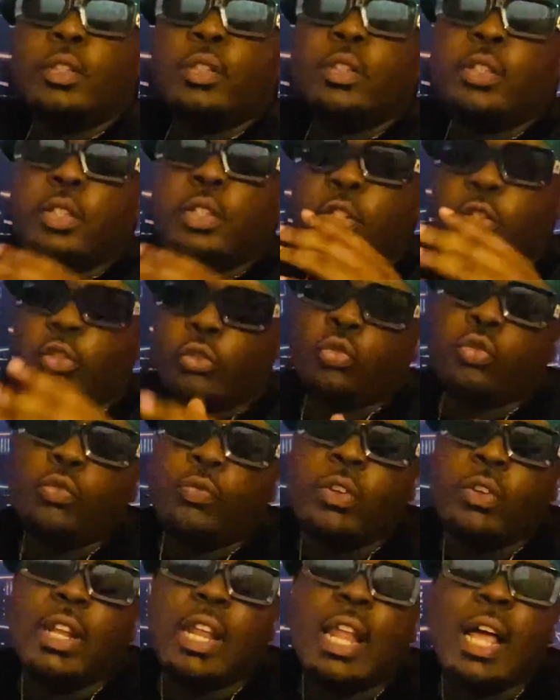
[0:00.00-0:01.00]
to the
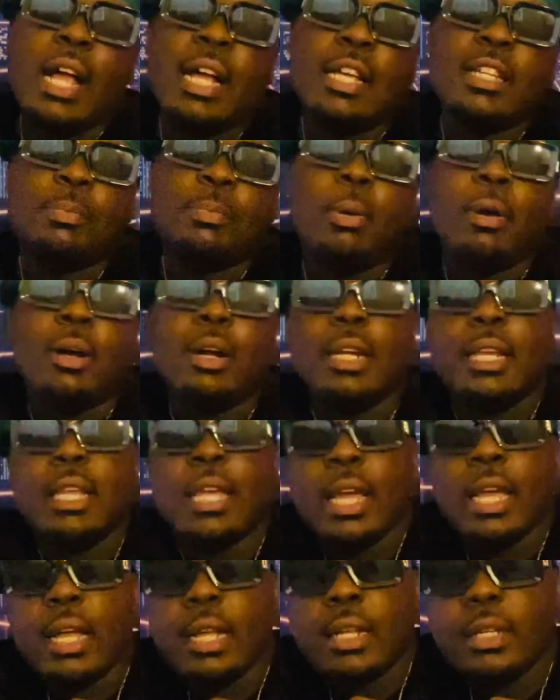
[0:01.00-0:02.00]
Truth and Lies
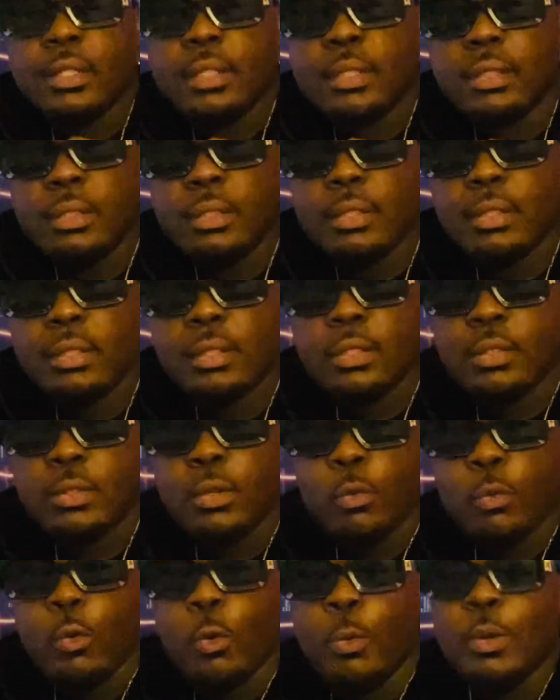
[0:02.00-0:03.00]
podcast,
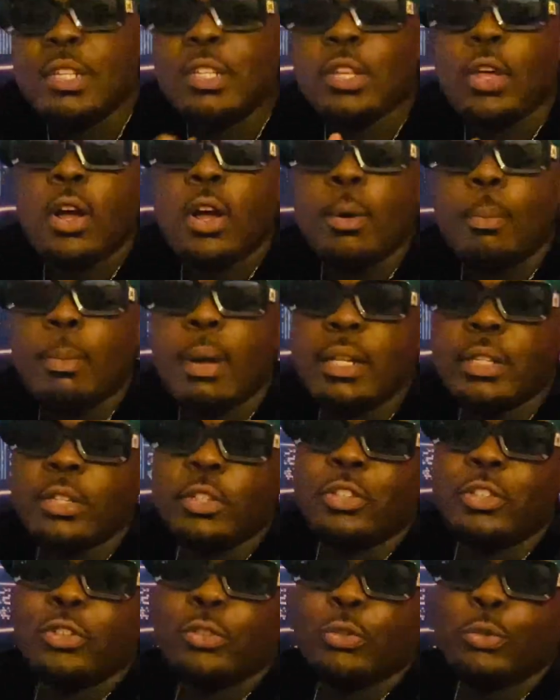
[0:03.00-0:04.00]
where we talk about
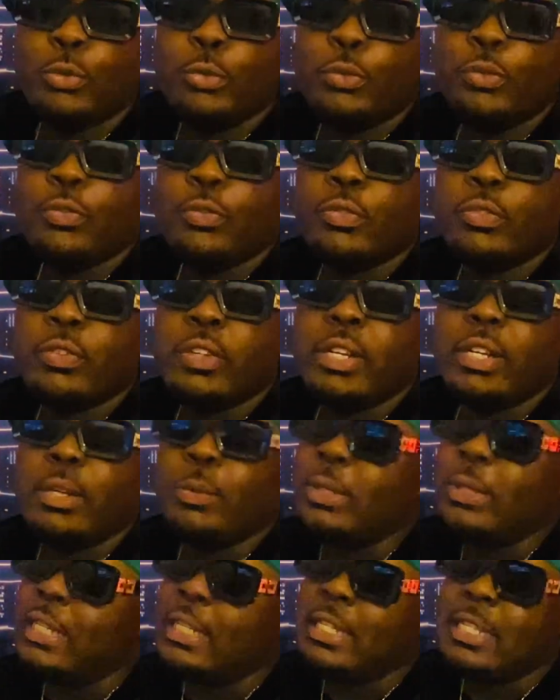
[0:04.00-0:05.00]
the truth and
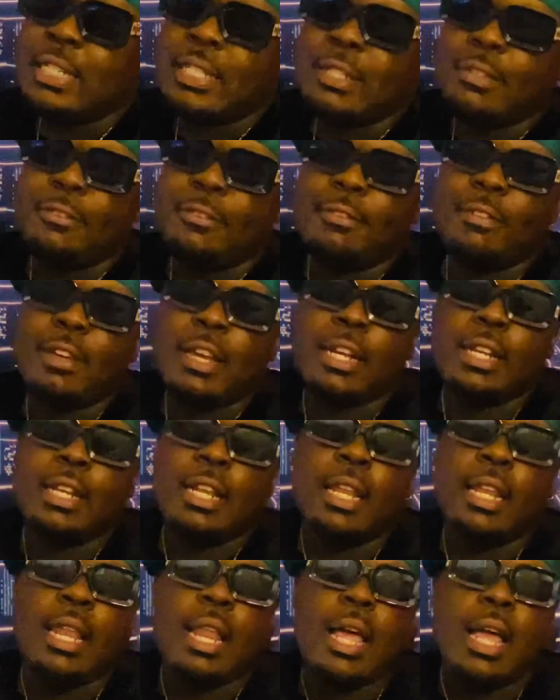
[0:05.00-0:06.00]
we disinfect
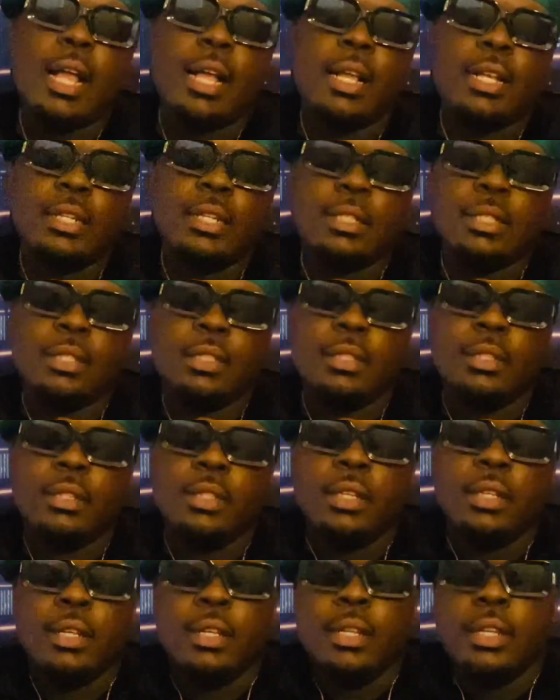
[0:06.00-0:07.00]
the lies.
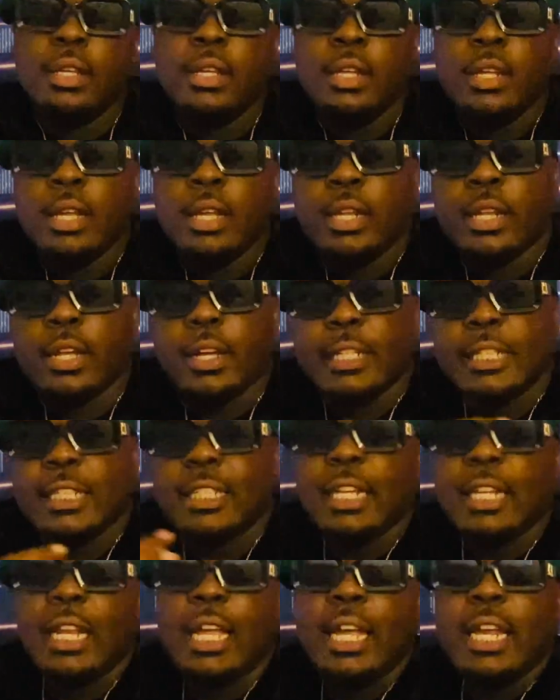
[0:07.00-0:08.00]
Now, this is
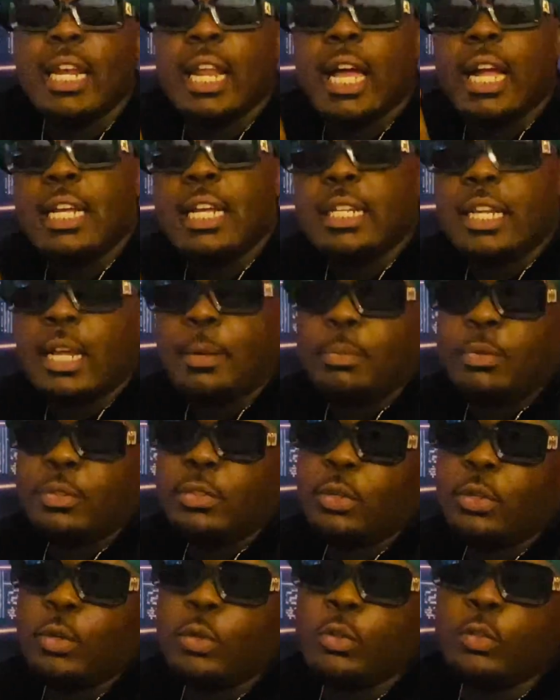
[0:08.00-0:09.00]
a late night
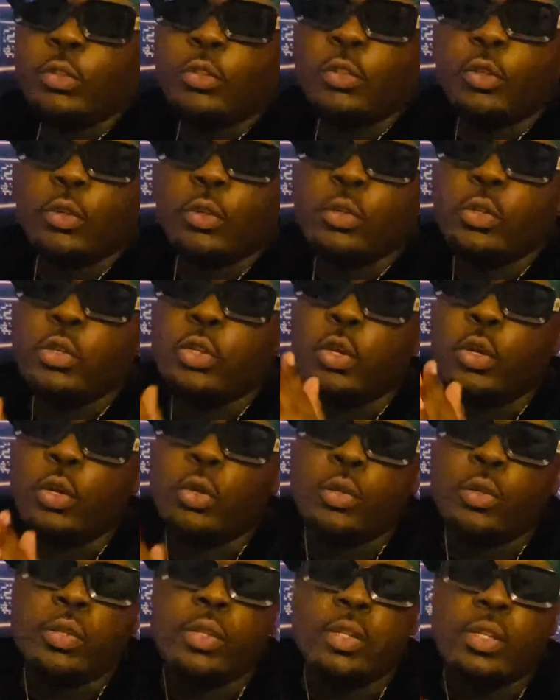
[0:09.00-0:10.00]
episode, so
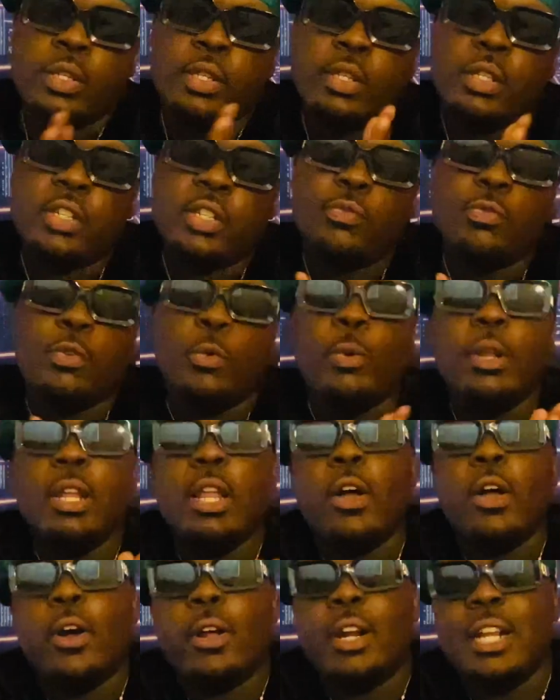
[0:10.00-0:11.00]
it's when we
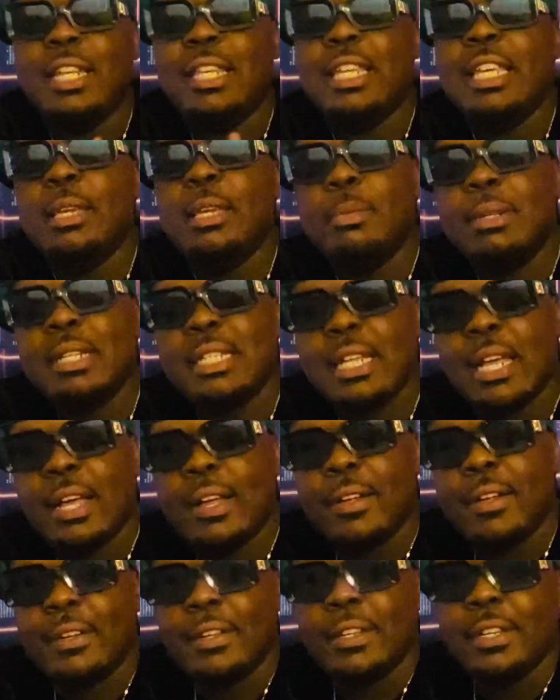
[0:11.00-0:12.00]
let all the demons
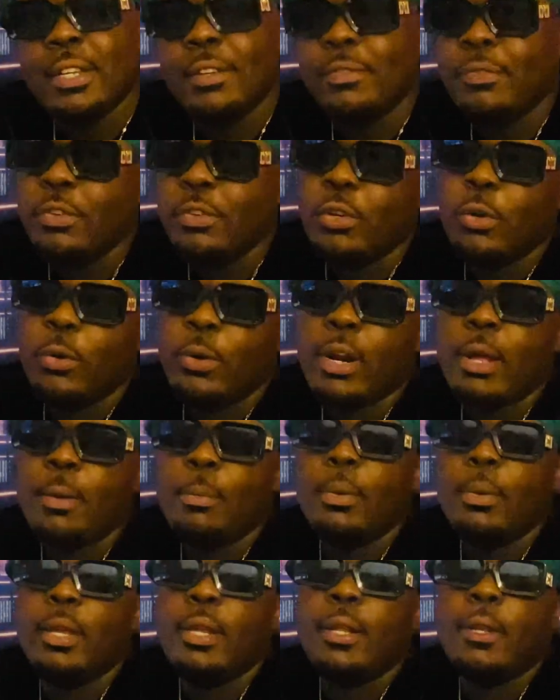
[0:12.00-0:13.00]
out, if you know what I
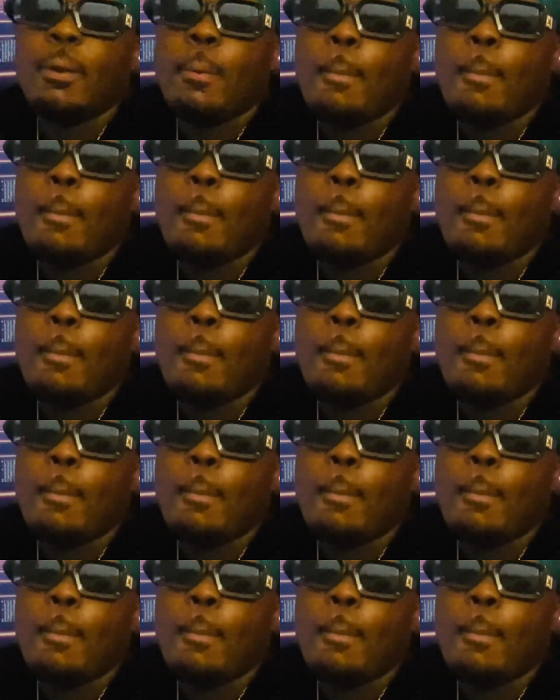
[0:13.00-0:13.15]
mean.